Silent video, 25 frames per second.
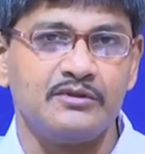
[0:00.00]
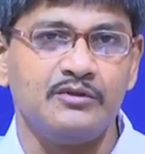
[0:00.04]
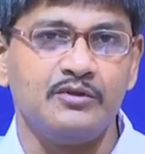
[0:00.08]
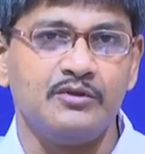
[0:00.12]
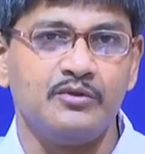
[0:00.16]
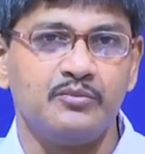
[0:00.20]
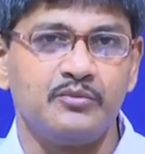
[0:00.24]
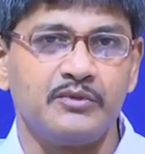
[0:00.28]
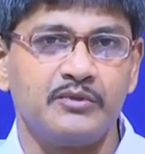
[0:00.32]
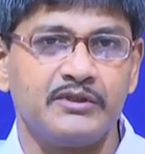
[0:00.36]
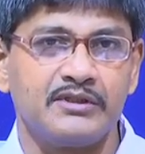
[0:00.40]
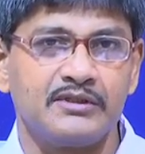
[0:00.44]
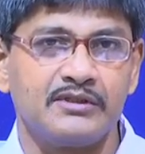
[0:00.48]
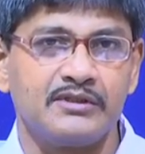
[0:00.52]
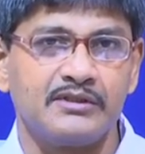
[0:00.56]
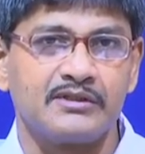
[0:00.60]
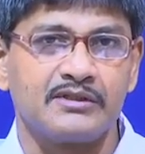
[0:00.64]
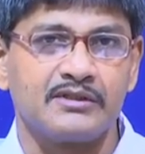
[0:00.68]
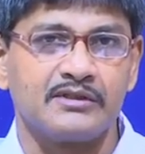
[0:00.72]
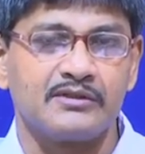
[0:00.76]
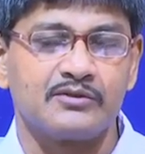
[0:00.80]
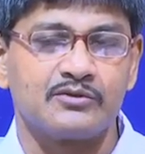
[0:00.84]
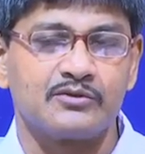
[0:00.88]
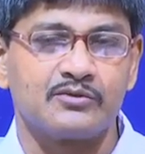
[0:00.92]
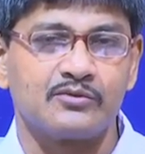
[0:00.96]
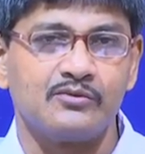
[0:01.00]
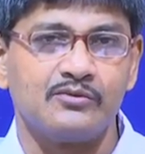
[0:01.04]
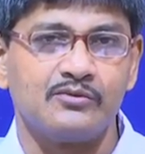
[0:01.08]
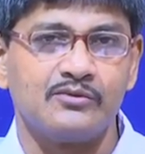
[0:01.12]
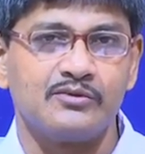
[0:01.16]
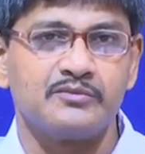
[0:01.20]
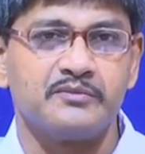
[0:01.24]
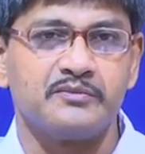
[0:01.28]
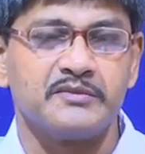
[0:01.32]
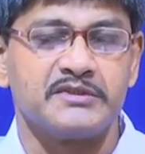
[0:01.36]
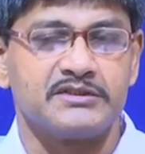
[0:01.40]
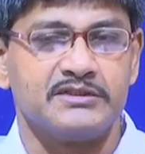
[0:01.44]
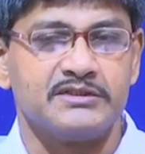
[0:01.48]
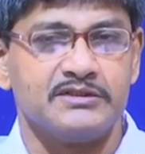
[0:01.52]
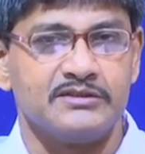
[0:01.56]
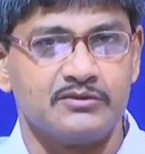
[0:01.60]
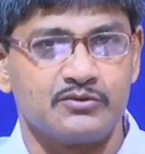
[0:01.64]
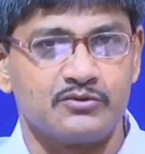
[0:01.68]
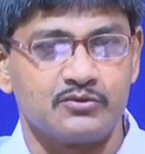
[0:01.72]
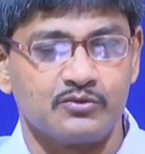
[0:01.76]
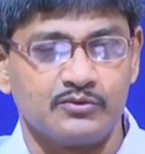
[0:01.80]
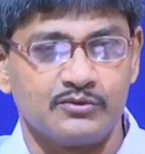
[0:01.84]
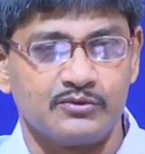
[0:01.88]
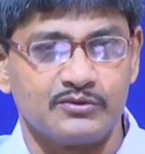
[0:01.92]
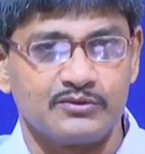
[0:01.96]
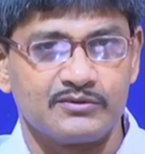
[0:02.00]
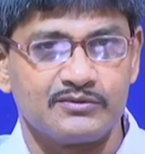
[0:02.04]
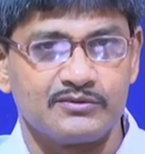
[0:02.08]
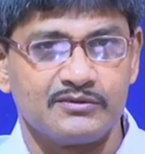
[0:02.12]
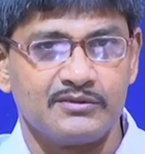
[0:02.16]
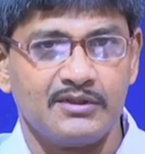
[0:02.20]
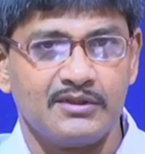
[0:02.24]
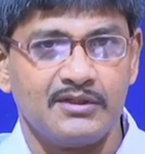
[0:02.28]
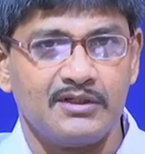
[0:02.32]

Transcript: numerical controlled machine tools.